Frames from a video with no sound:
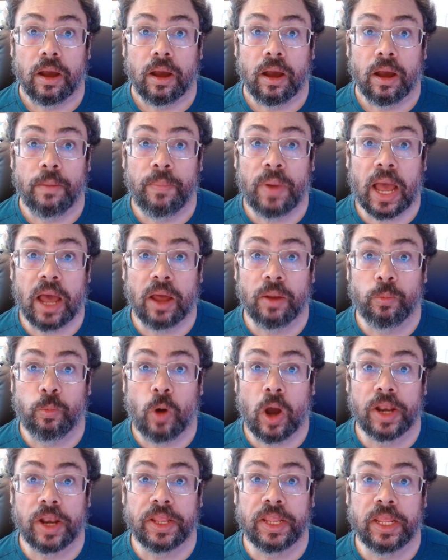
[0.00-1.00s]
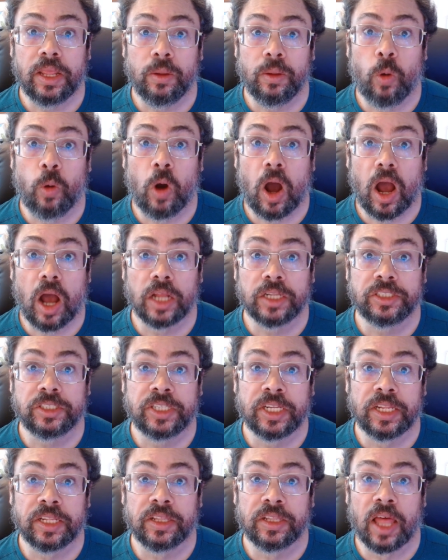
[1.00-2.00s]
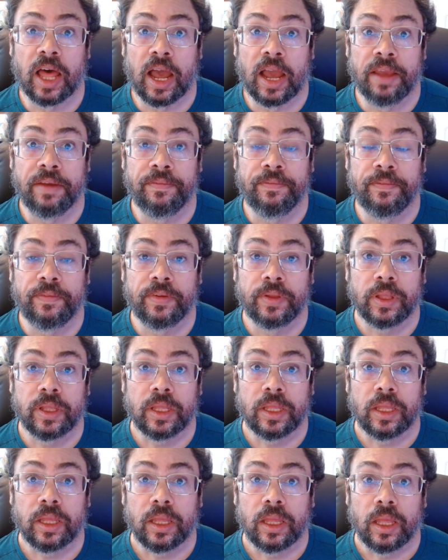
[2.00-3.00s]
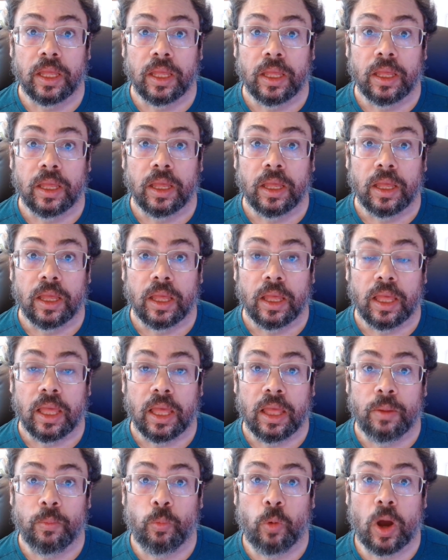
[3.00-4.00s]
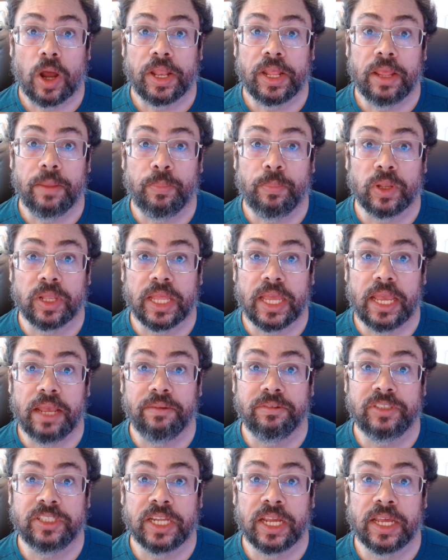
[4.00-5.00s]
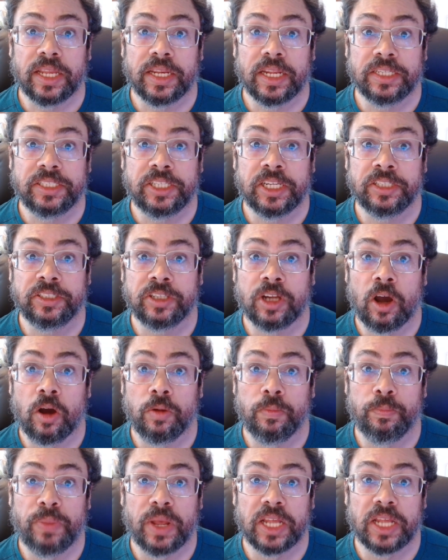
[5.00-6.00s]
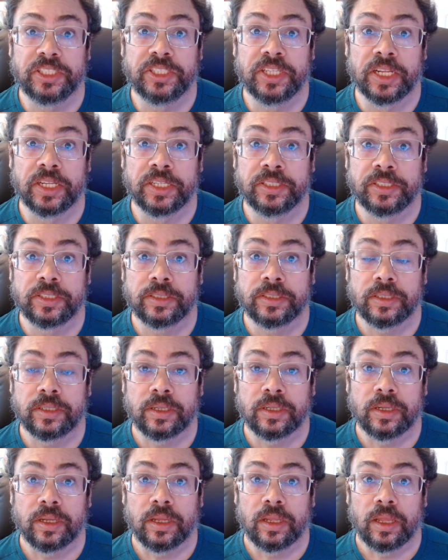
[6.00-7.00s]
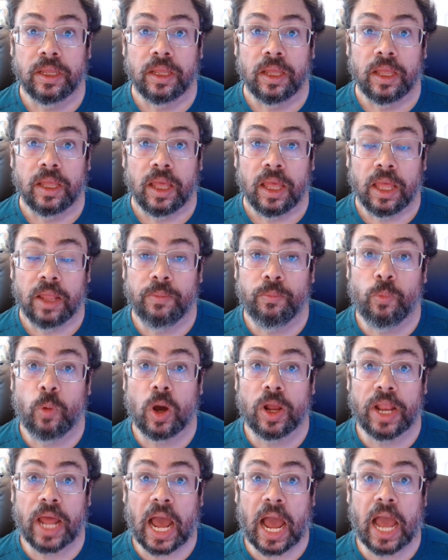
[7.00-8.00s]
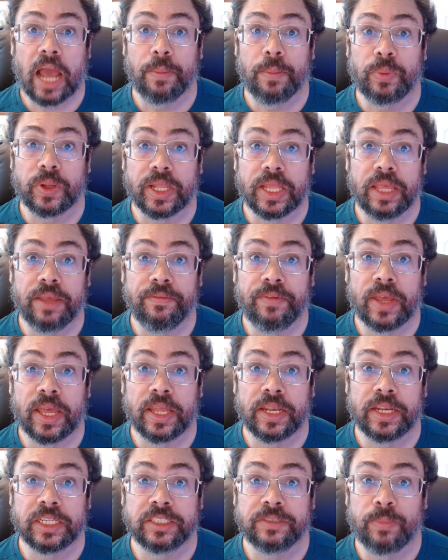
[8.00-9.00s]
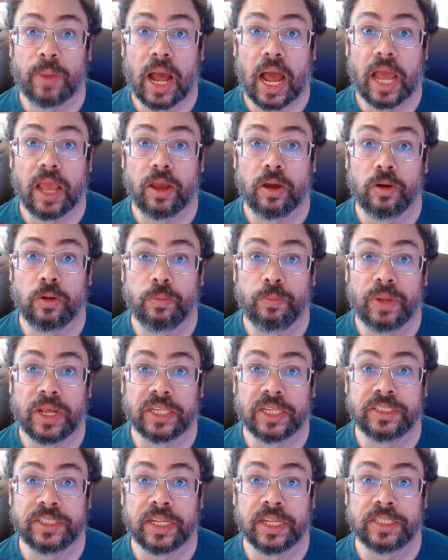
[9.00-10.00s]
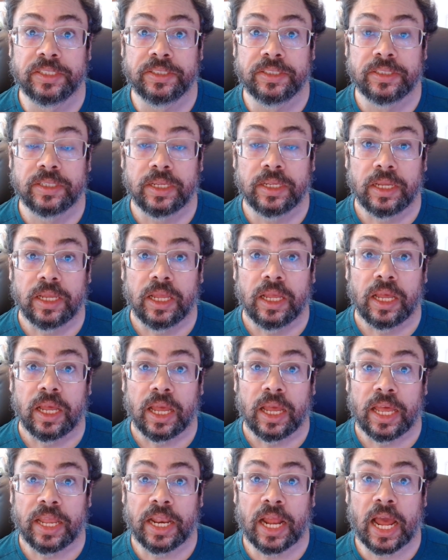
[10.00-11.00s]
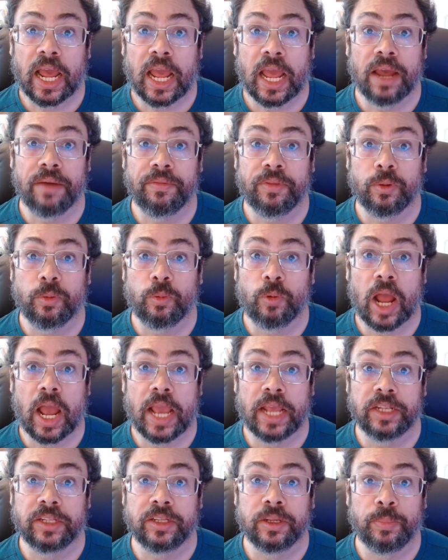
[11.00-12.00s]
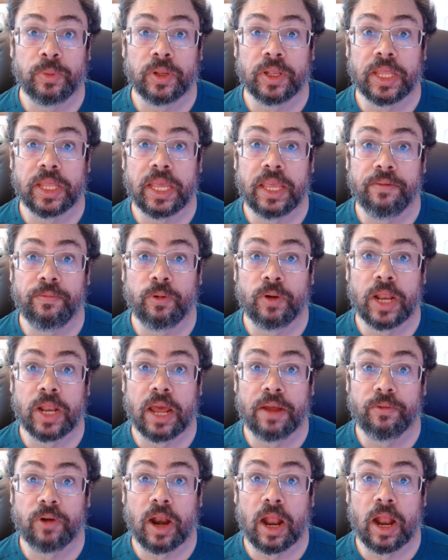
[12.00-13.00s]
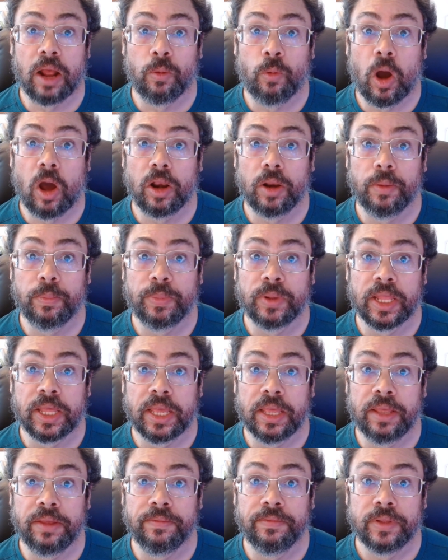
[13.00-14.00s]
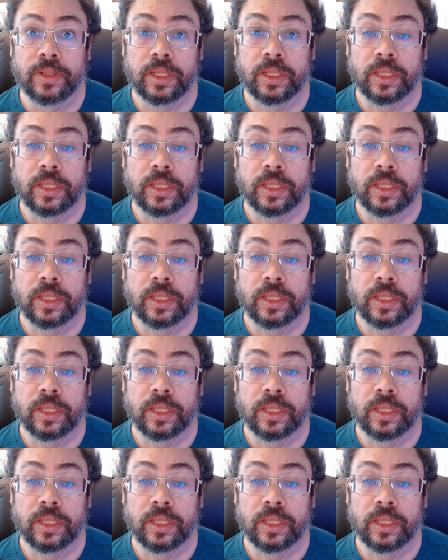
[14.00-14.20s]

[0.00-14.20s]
about what he wants in life, and what he believes in is his own business, and what I believe in is my own business. And I have the right to believe whatever I want to believe